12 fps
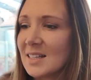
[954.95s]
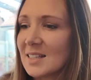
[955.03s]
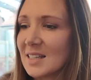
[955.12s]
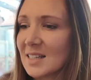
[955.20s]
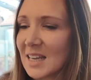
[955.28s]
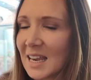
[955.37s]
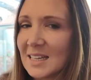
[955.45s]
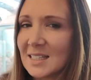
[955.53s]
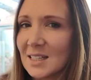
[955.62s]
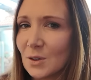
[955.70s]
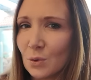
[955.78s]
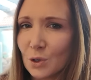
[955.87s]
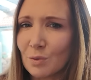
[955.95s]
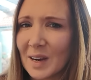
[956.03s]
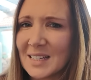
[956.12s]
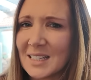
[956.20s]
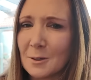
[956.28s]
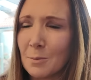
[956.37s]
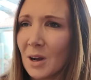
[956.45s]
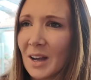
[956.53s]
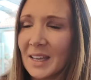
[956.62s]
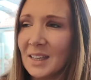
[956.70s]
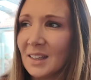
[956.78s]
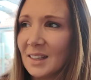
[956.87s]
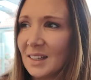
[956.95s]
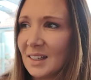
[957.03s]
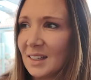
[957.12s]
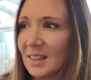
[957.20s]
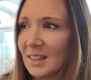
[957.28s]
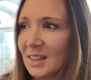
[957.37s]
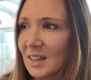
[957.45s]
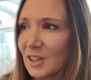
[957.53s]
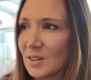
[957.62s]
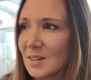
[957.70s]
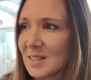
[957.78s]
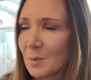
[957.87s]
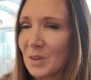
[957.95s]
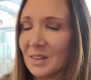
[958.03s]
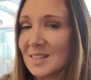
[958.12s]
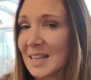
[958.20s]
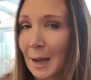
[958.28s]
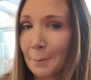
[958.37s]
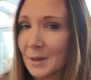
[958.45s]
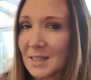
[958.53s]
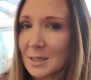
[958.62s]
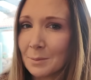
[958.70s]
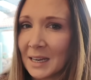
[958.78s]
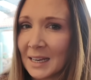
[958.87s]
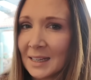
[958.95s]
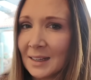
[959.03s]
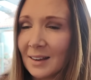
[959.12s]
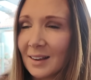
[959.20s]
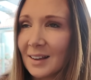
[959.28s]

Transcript: dictated or narrated by something that's happened to me.